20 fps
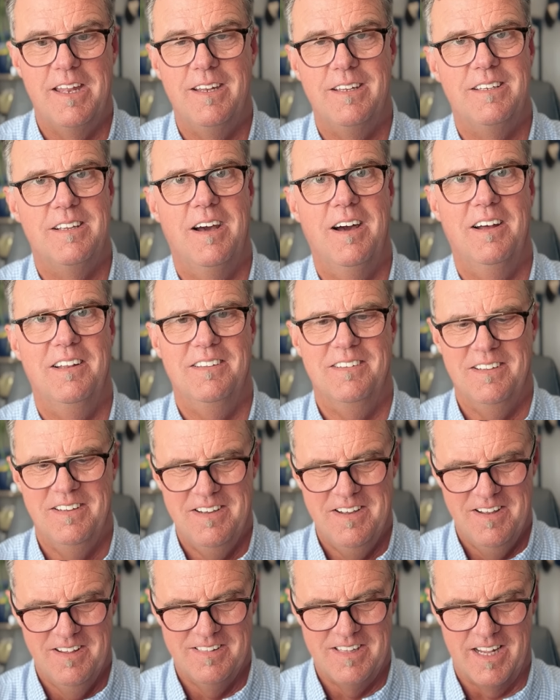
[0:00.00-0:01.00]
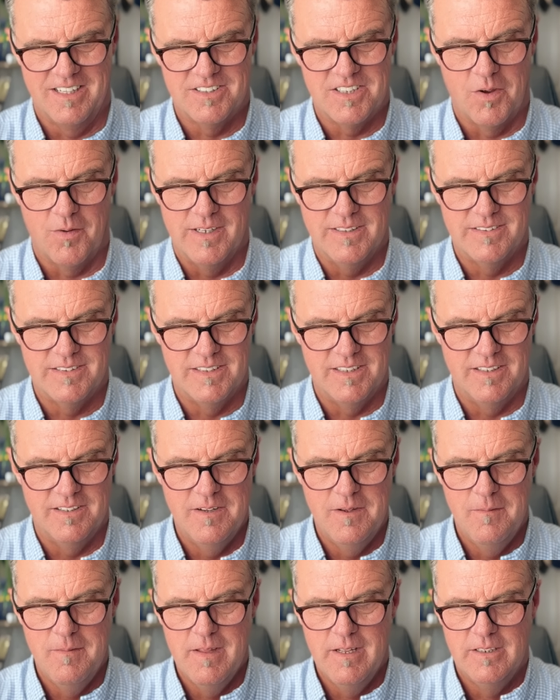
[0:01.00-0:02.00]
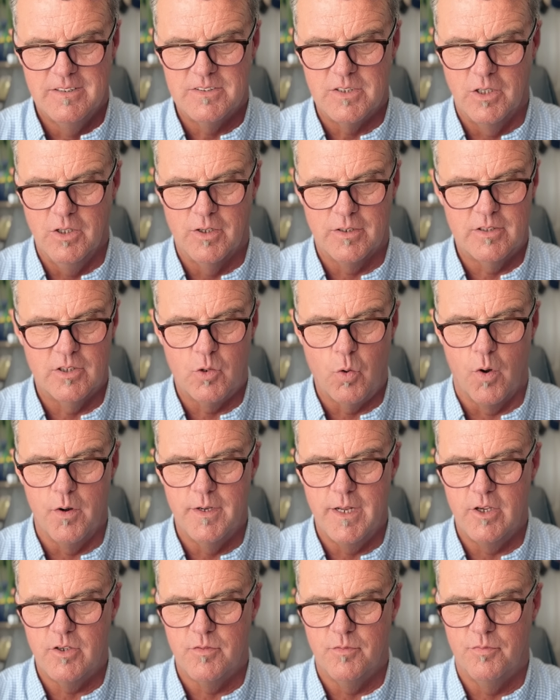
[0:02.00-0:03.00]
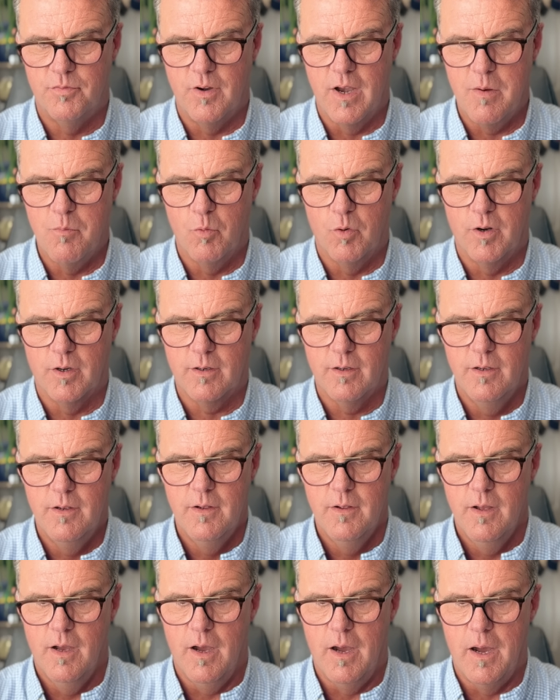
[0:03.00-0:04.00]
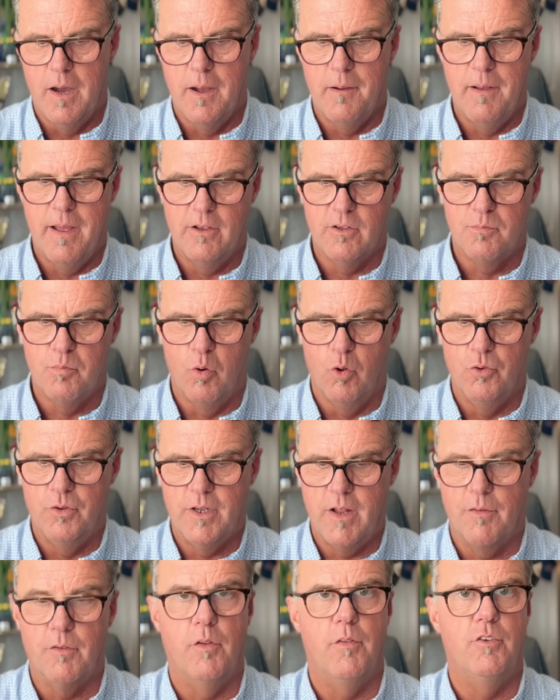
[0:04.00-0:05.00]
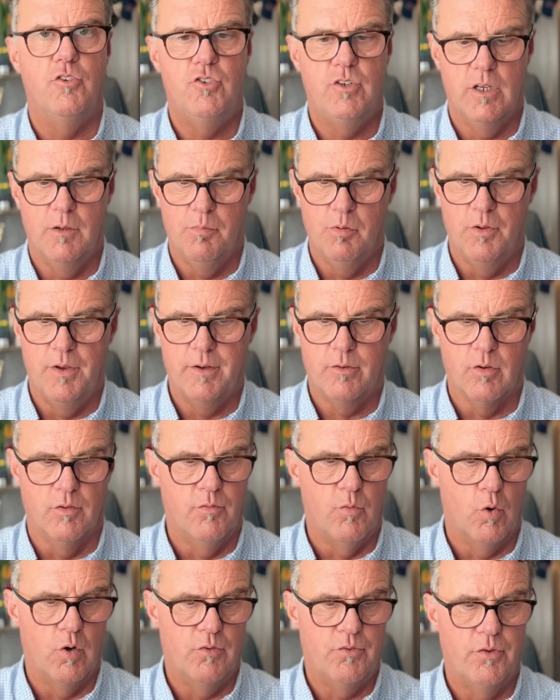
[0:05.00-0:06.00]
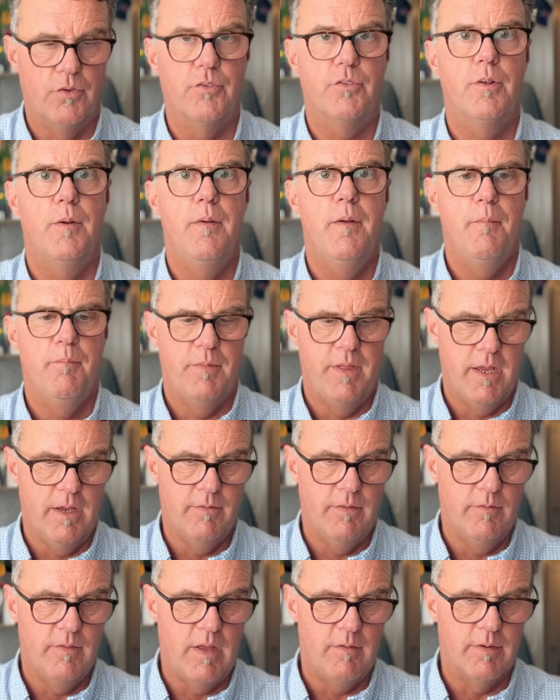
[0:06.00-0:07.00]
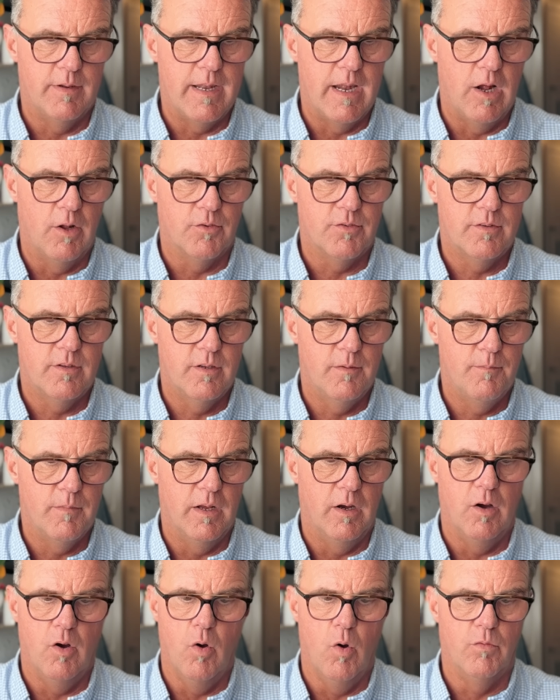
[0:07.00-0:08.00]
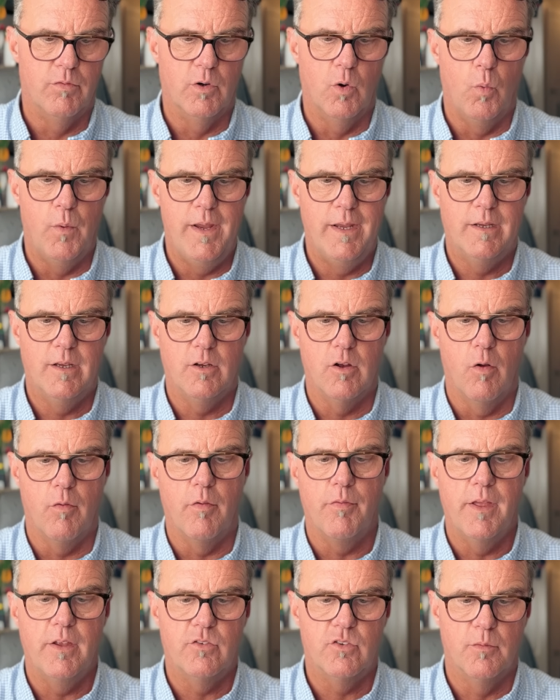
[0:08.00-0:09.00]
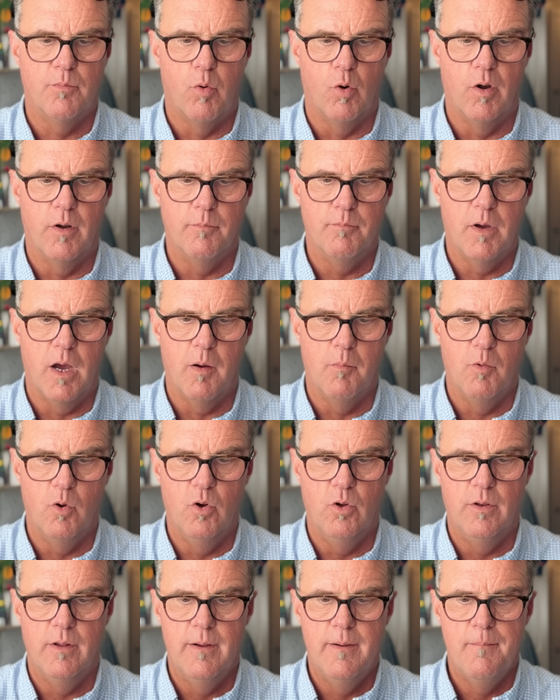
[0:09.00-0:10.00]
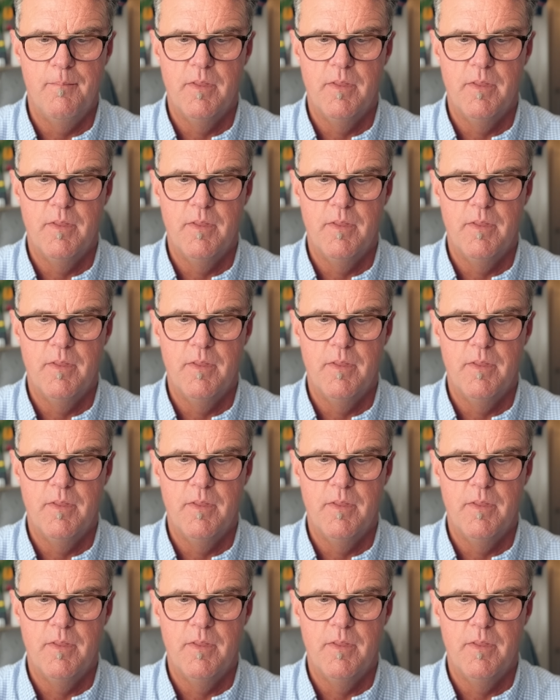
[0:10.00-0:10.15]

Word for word: get it done. That's how I see. So look, the coordination framework uh, has pulled together the Shia political forces. They have, they've announced uh, over a week ago that they support Mahmoud